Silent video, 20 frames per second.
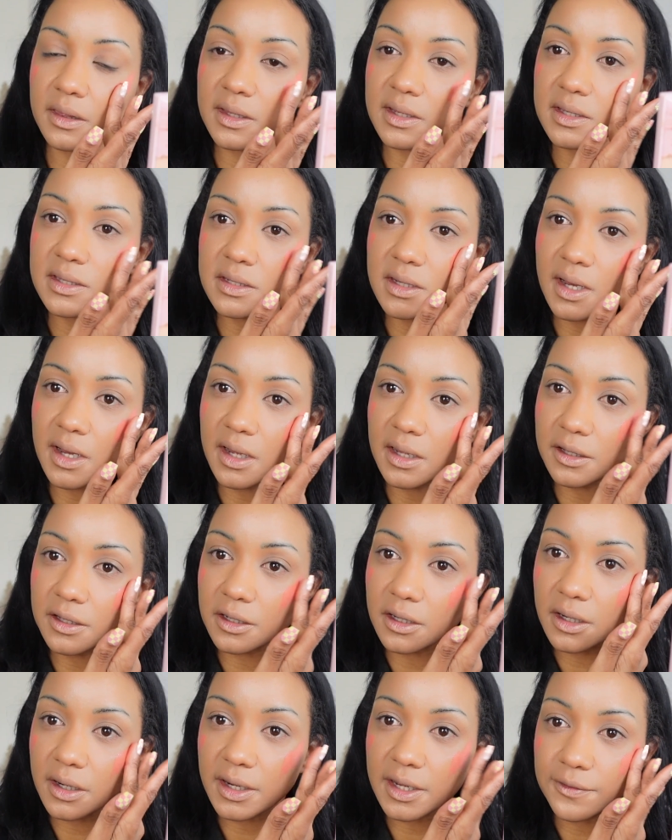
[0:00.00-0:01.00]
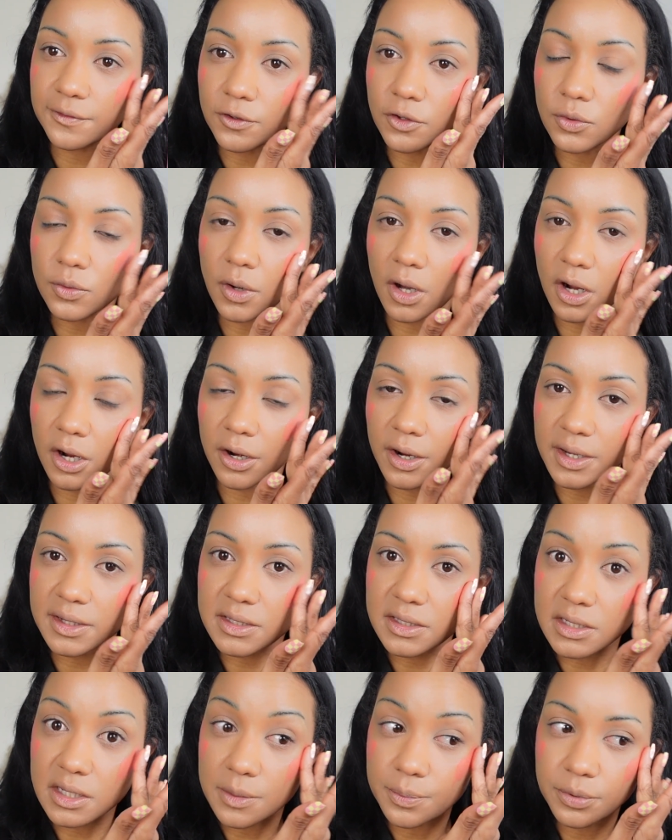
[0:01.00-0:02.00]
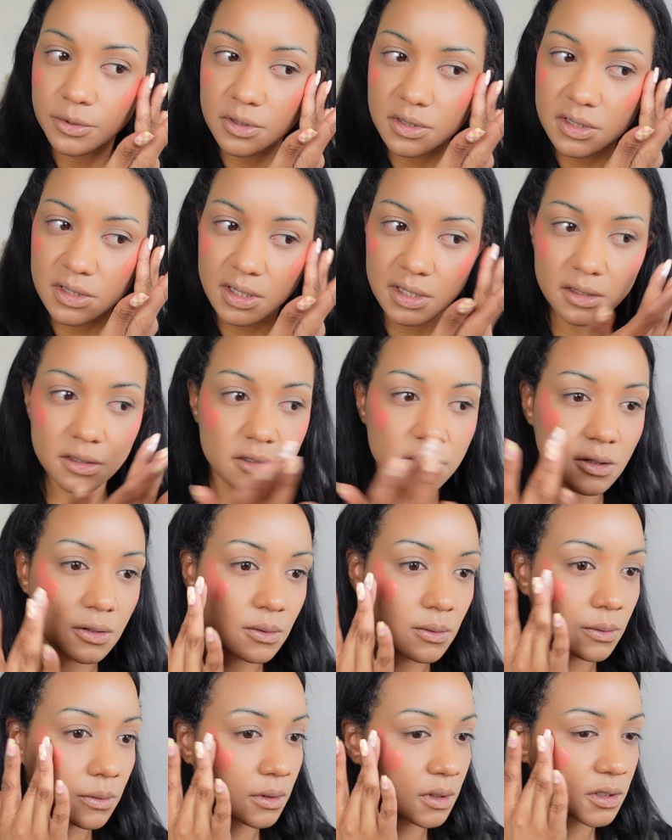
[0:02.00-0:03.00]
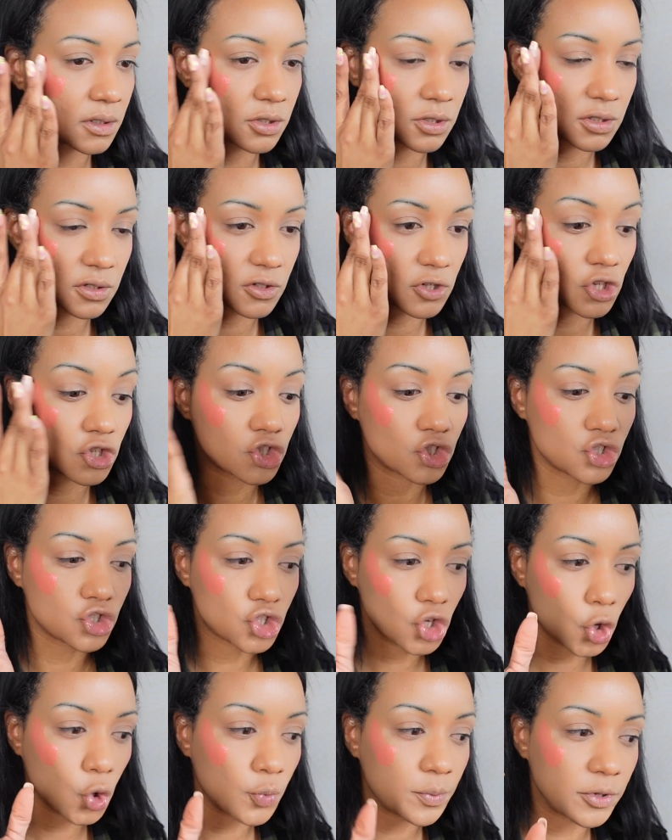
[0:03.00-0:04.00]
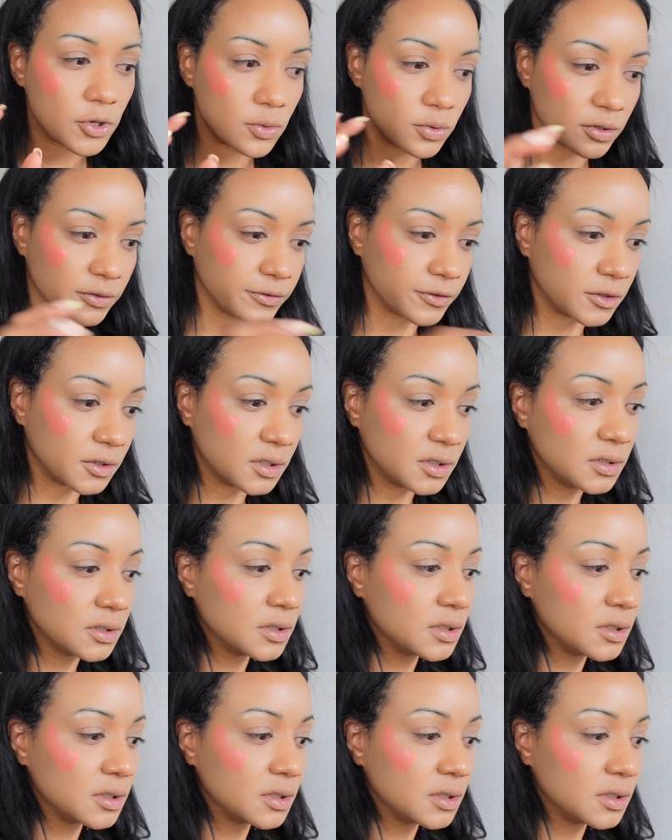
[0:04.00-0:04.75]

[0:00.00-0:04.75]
this color, if you are a deeper skin tone, is just so beautiful.